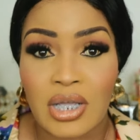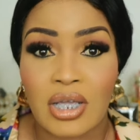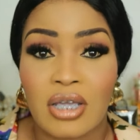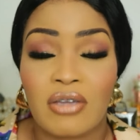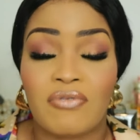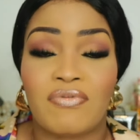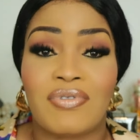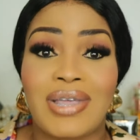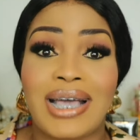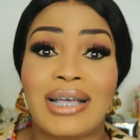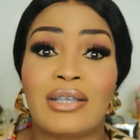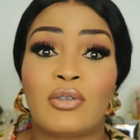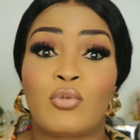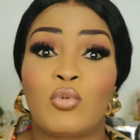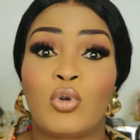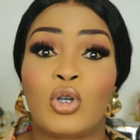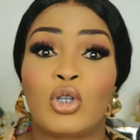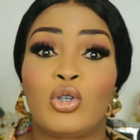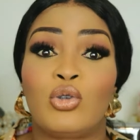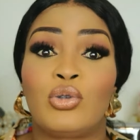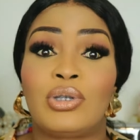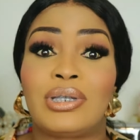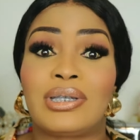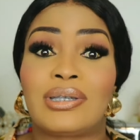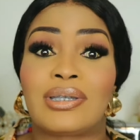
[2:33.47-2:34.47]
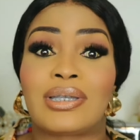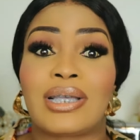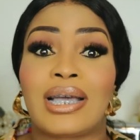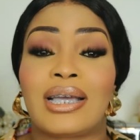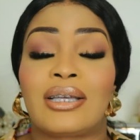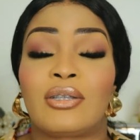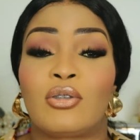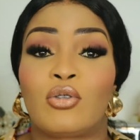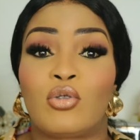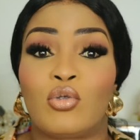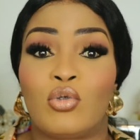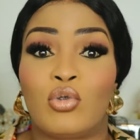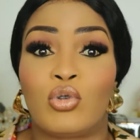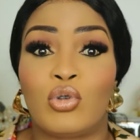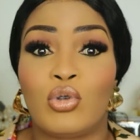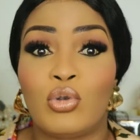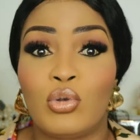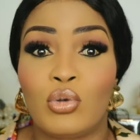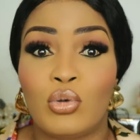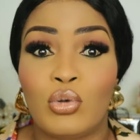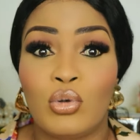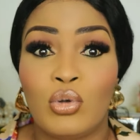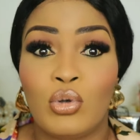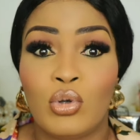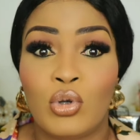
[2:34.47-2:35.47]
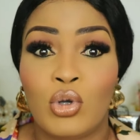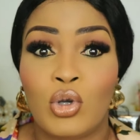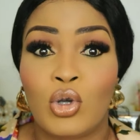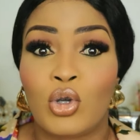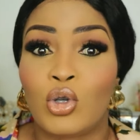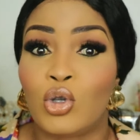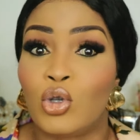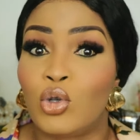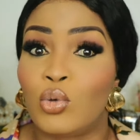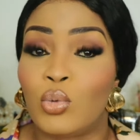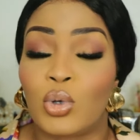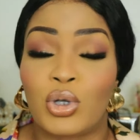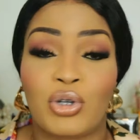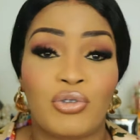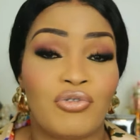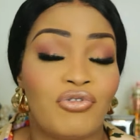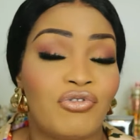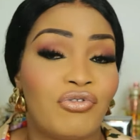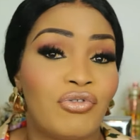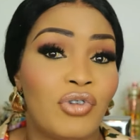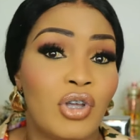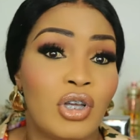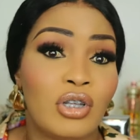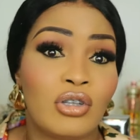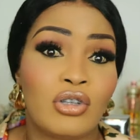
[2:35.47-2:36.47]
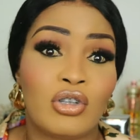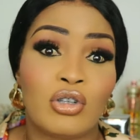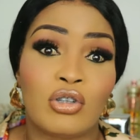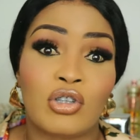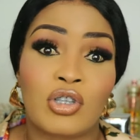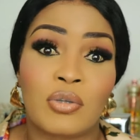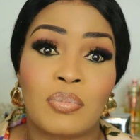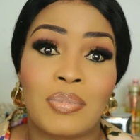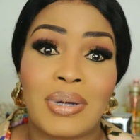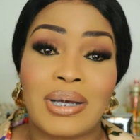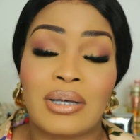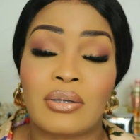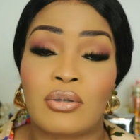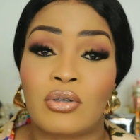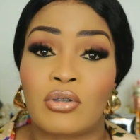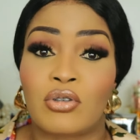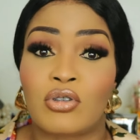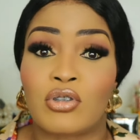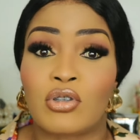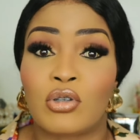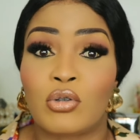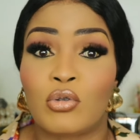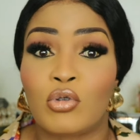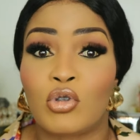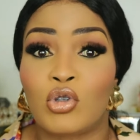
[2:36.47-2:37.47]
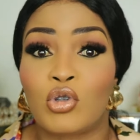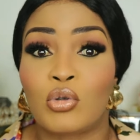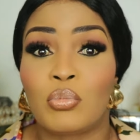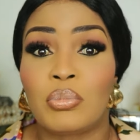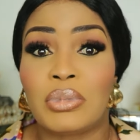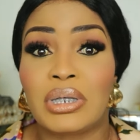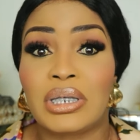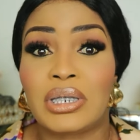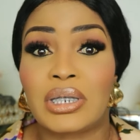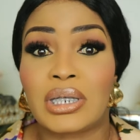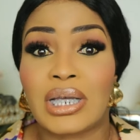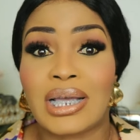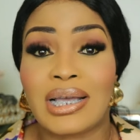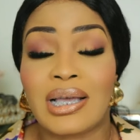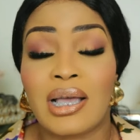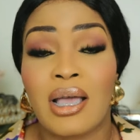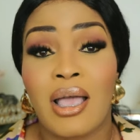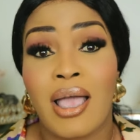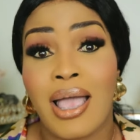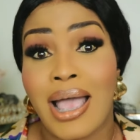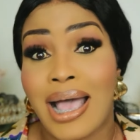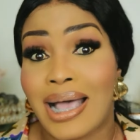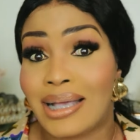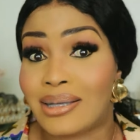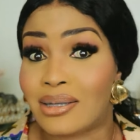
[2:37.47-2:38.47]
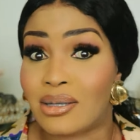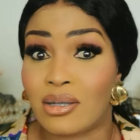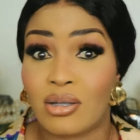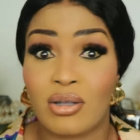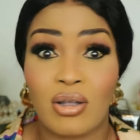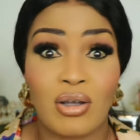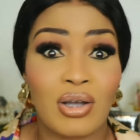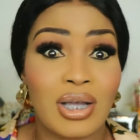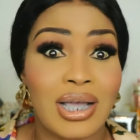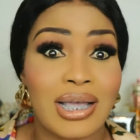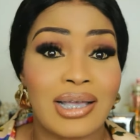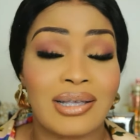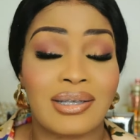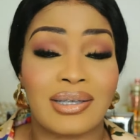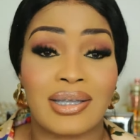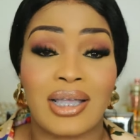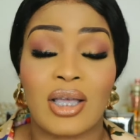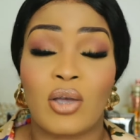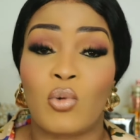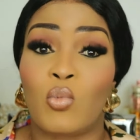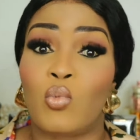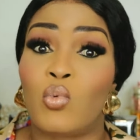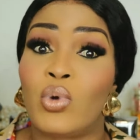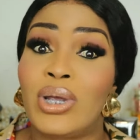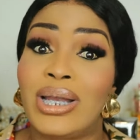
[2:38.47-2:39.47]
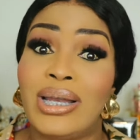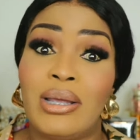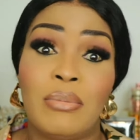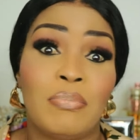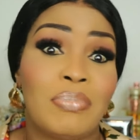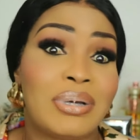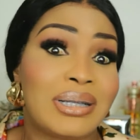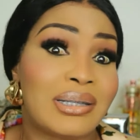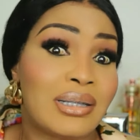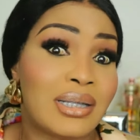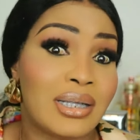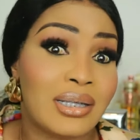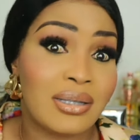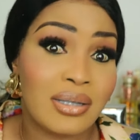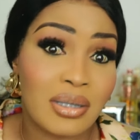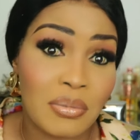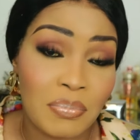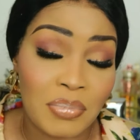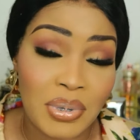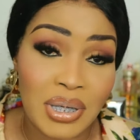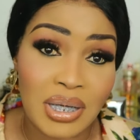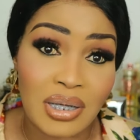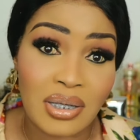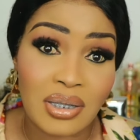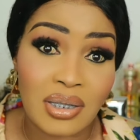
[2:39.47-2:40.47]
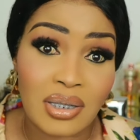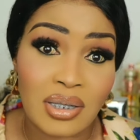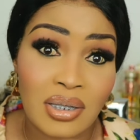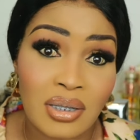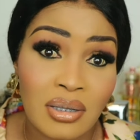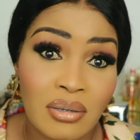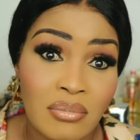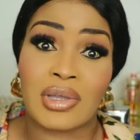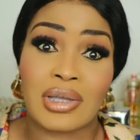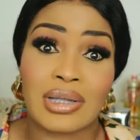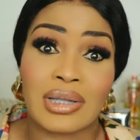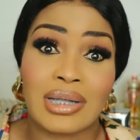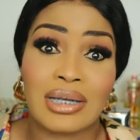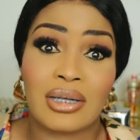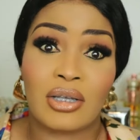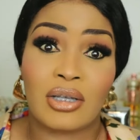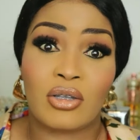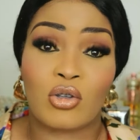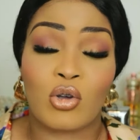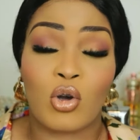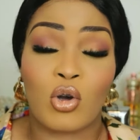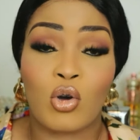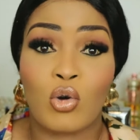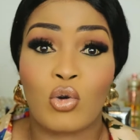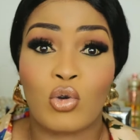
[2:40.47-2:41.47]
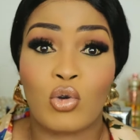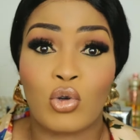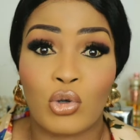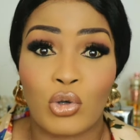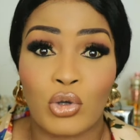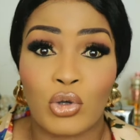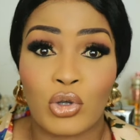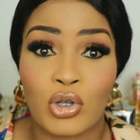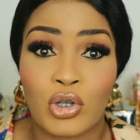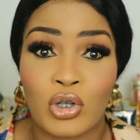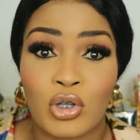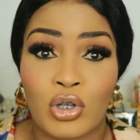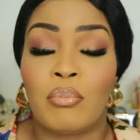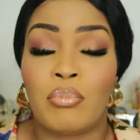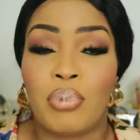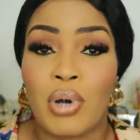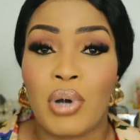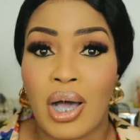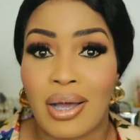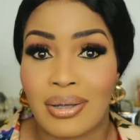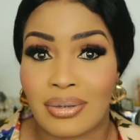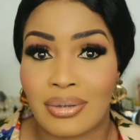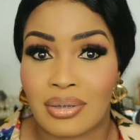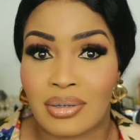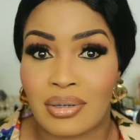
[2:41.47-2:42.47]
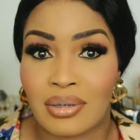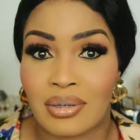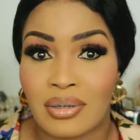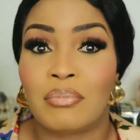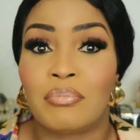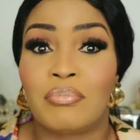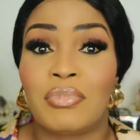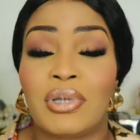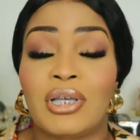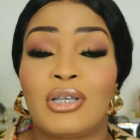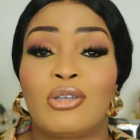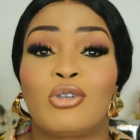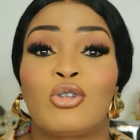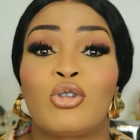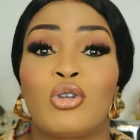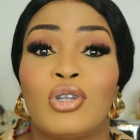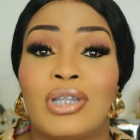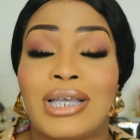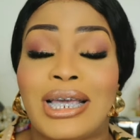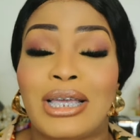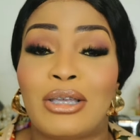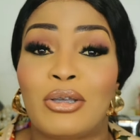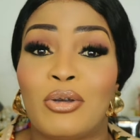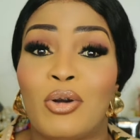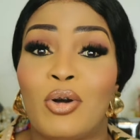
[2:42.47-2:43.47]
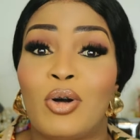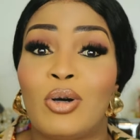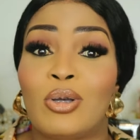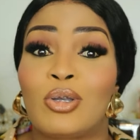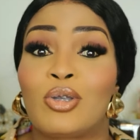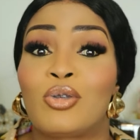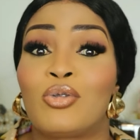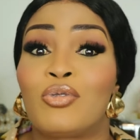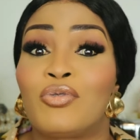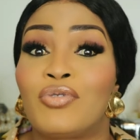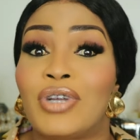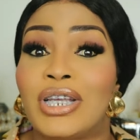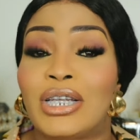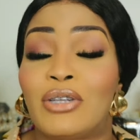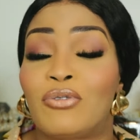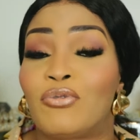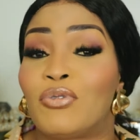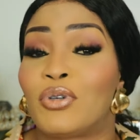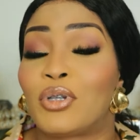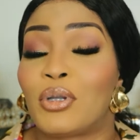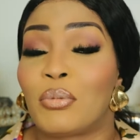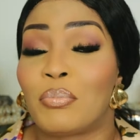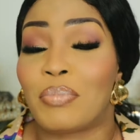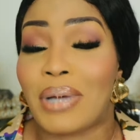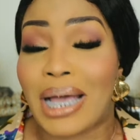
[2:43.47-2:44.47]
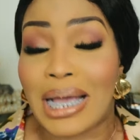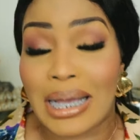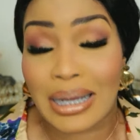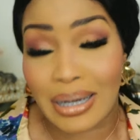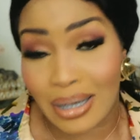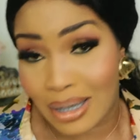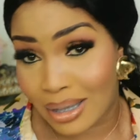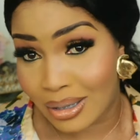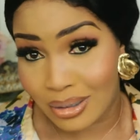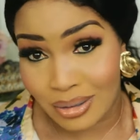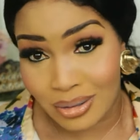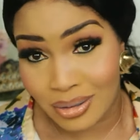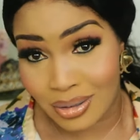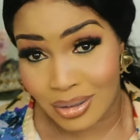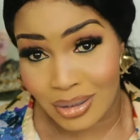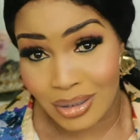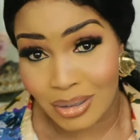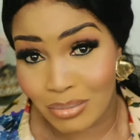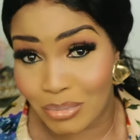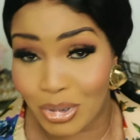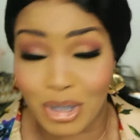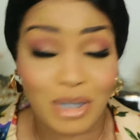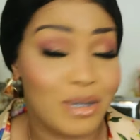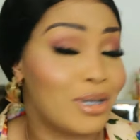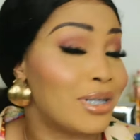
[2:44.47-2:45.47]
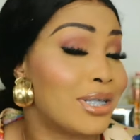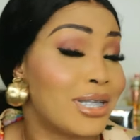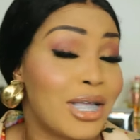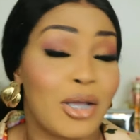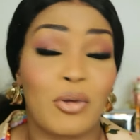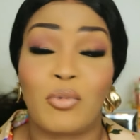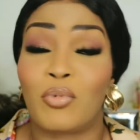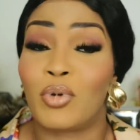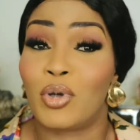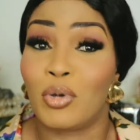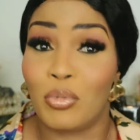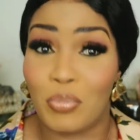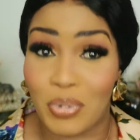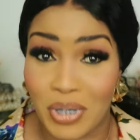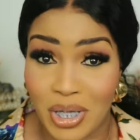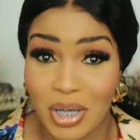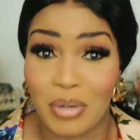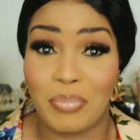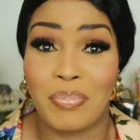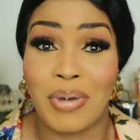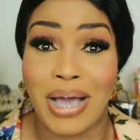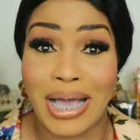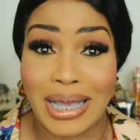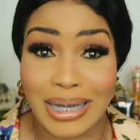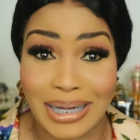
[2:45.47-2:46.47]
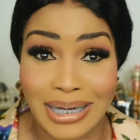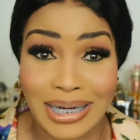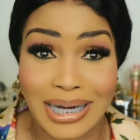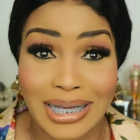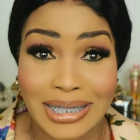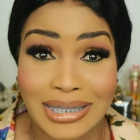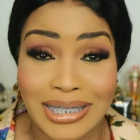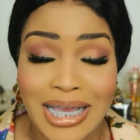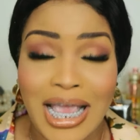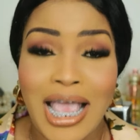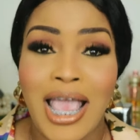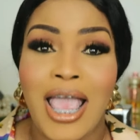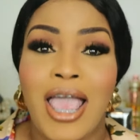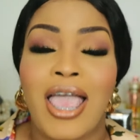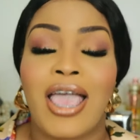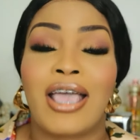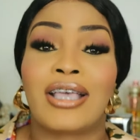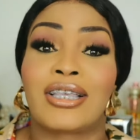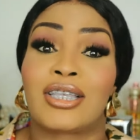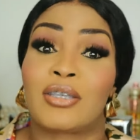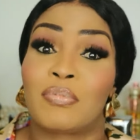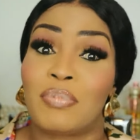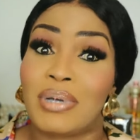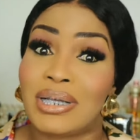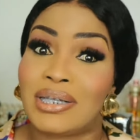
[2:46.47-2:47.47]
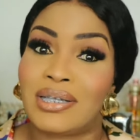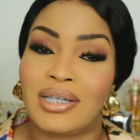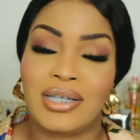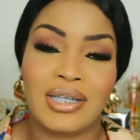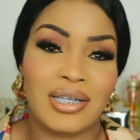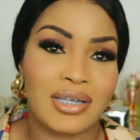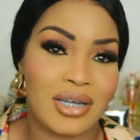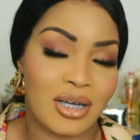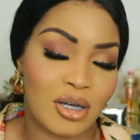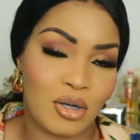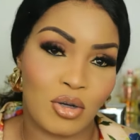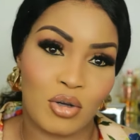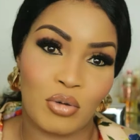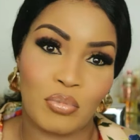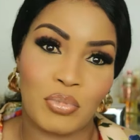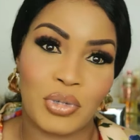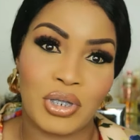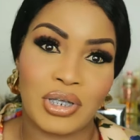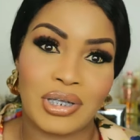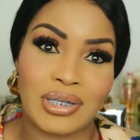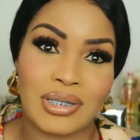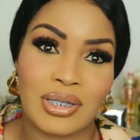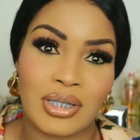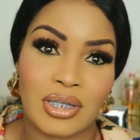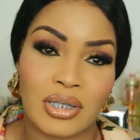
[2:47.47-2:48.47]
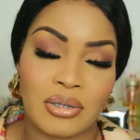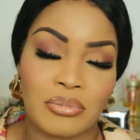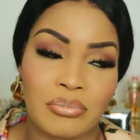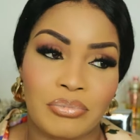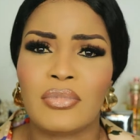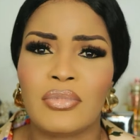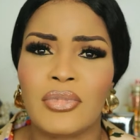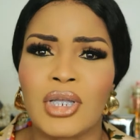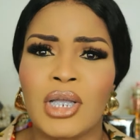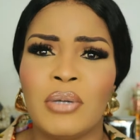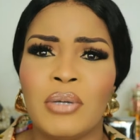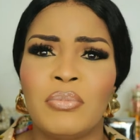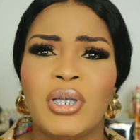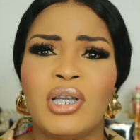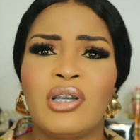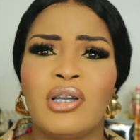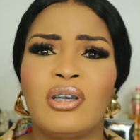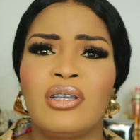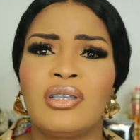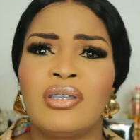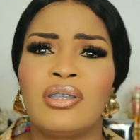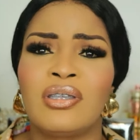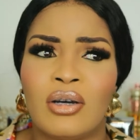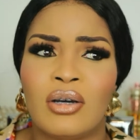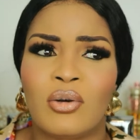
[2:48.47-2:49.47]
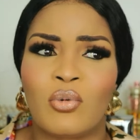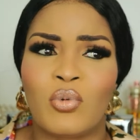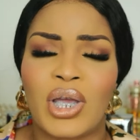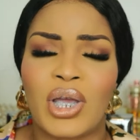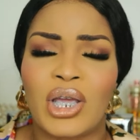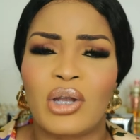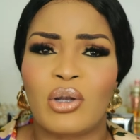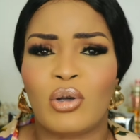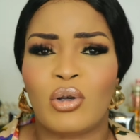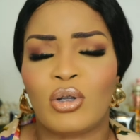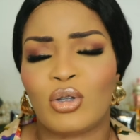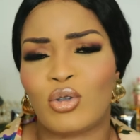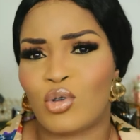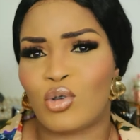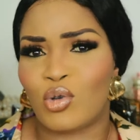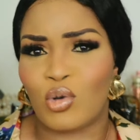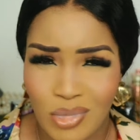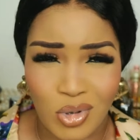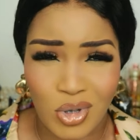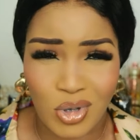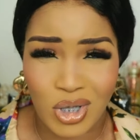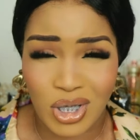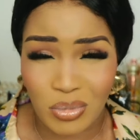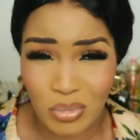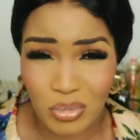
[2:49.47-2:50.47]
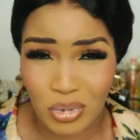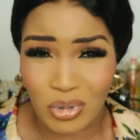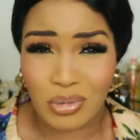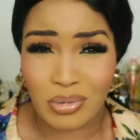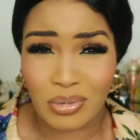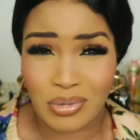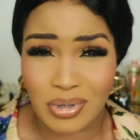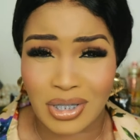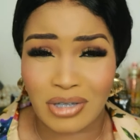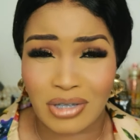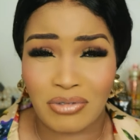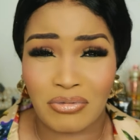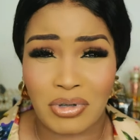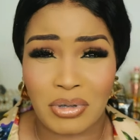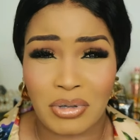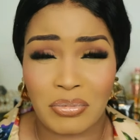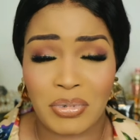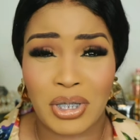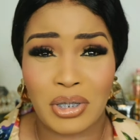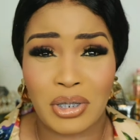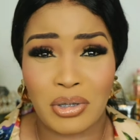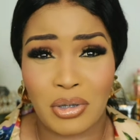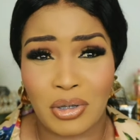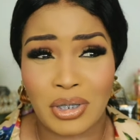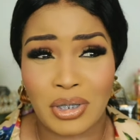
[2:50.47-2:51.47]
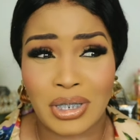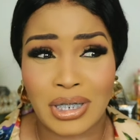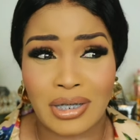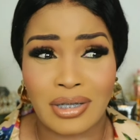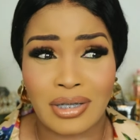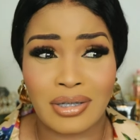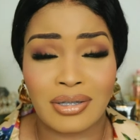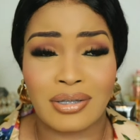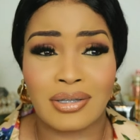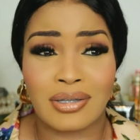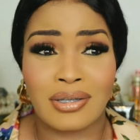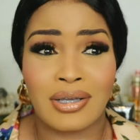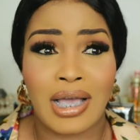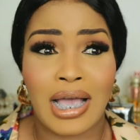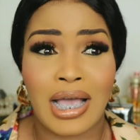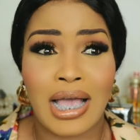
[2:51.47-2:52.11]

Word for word: If that's what you decide to do, you want to flaunt your spouse on social media, as long as they're a willing participant, then it's all good. But make sure that you're also ready for the backlash, because there will be a backlash, especially in our community, because we're not Oyinbos, if we're being honest.